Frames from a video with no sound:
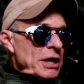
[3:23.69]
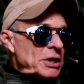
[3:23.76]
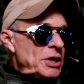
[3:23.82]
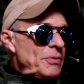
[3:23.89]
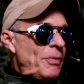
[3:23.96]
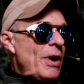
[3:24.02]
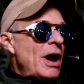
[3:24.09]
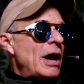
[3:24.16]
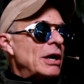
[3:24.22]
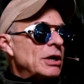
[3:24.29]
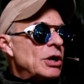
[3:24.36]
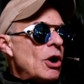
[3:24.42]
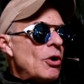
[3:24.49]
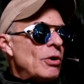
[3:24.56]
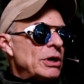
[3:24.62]
keep on
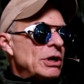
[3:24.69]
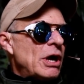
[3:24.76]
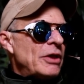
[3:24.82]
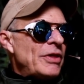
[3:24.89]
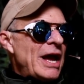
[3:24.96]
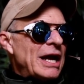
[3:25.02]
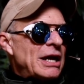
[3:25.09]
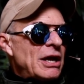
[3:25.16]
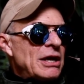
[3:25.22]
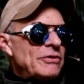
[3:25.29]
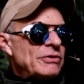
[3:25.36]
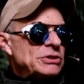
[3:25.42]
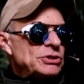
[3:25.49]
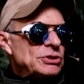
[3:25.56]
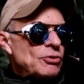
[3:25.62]
going on that kind
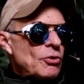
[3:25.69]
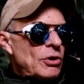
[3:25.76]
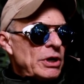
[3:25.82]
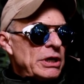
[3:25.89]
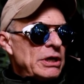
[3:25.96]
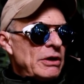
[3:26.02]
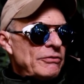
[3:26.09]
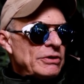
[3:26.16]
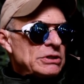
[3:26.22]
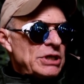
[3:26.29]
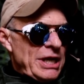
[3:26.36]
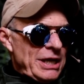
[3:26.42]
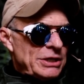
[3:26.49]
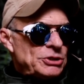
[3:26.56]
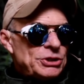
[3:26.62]
of a story of a
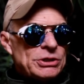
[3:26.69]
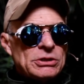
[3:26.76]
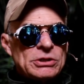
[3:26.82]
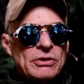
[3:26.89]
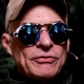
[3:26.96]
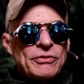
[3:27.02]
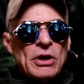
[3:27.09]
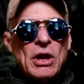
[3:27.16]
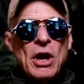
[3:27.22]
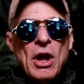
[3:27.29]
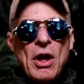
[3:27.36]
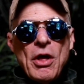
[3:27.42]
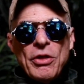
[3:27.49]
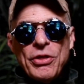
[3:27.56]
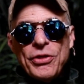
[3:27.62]
tangent of a
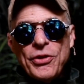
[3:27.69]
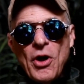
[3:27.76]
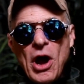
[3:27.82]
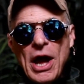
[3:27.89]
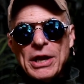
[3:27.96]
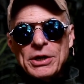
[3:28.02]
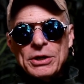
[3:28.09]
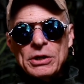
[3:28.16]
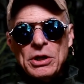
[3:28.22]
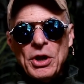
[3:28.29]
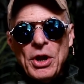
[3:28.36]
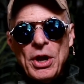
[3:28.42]
thought. And